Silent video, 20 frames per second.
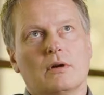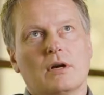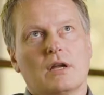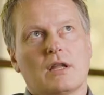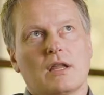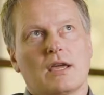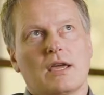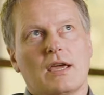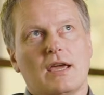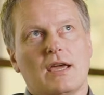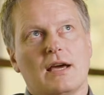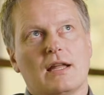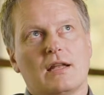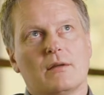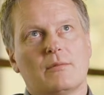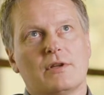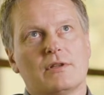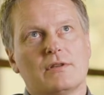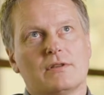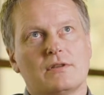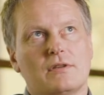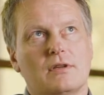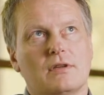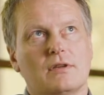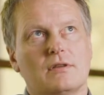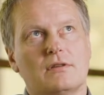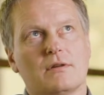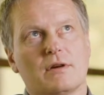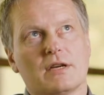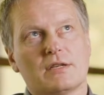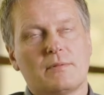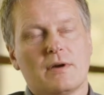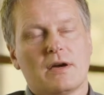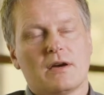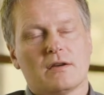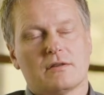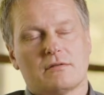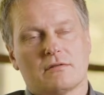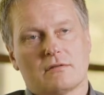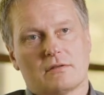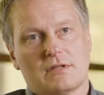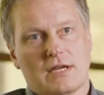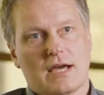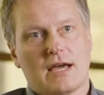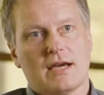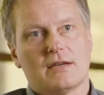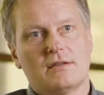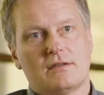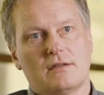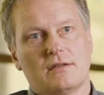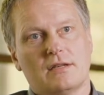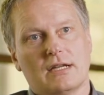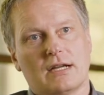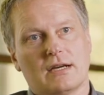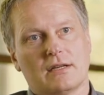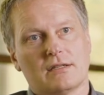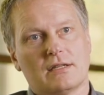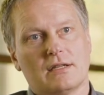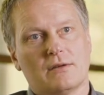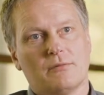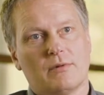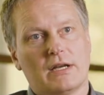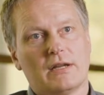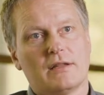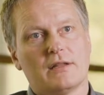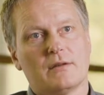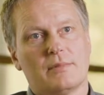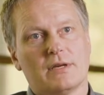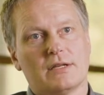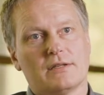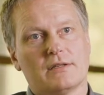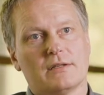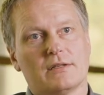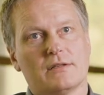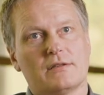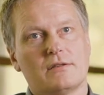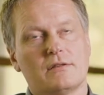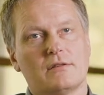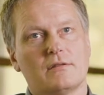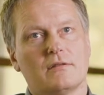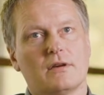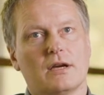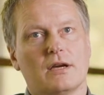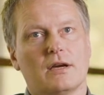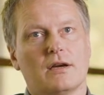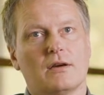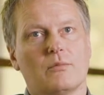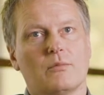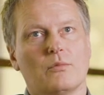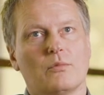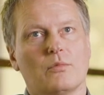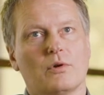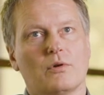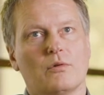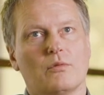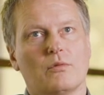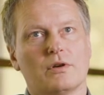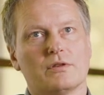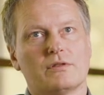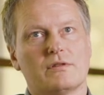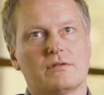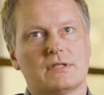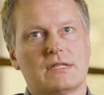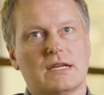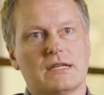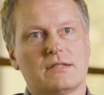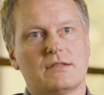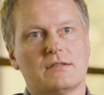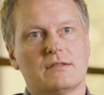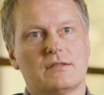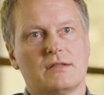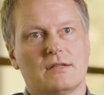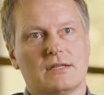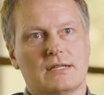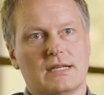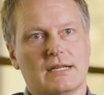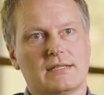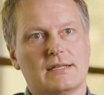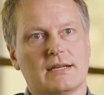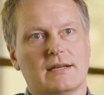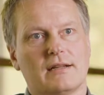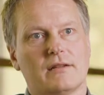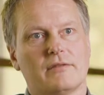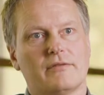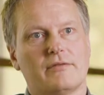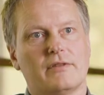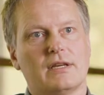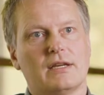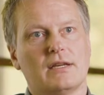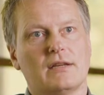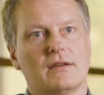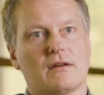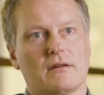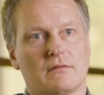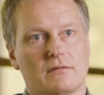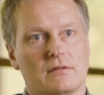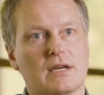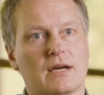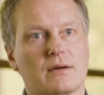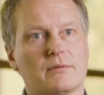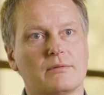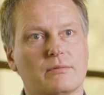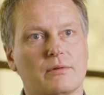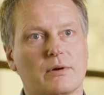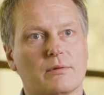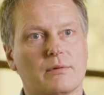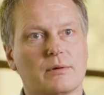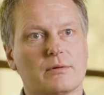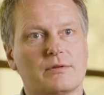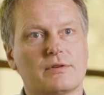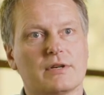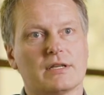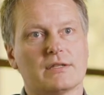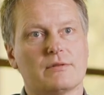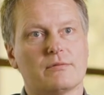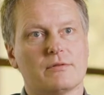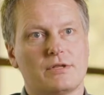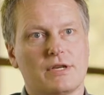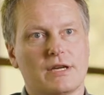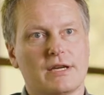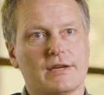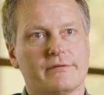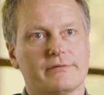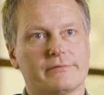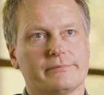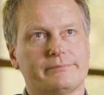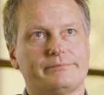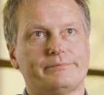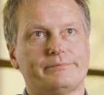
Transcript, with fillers: One of the key elements to S P R's success in actually winning the business um, was their attention to the detail of the concept, what we were trying to achieve.